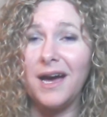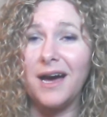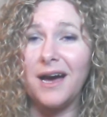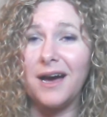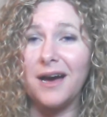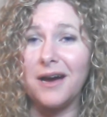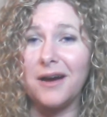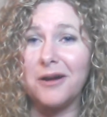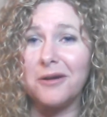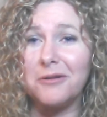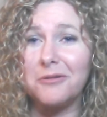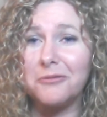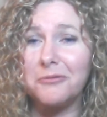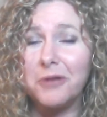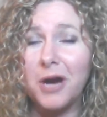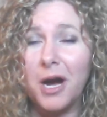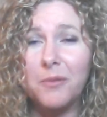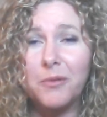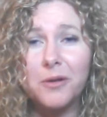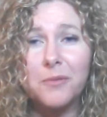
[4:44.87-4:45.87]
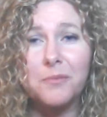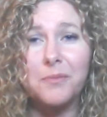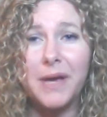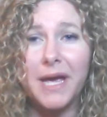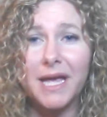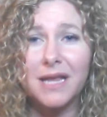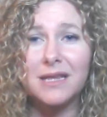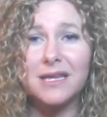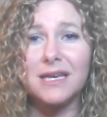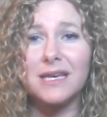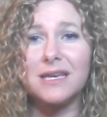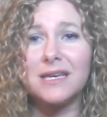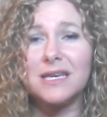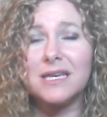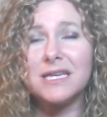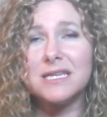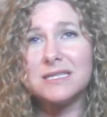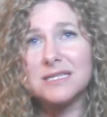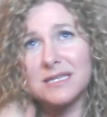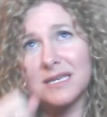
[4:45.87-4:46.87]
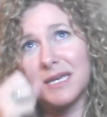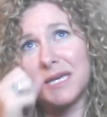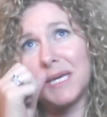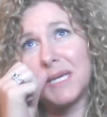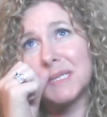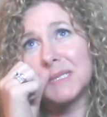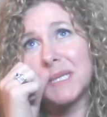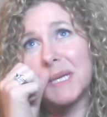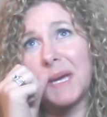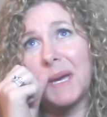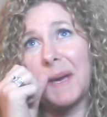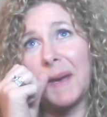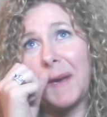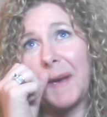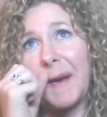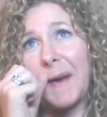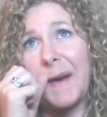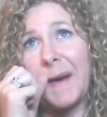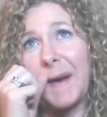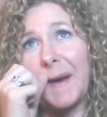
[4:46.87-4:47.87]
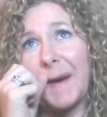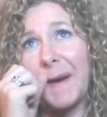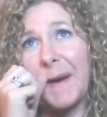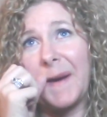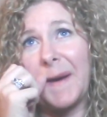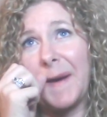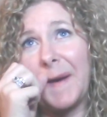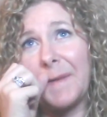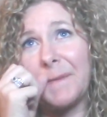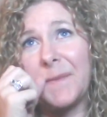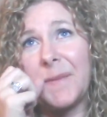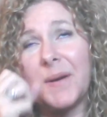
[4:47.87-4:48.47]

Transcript: Uh, Robert Bailey, he's he's a a,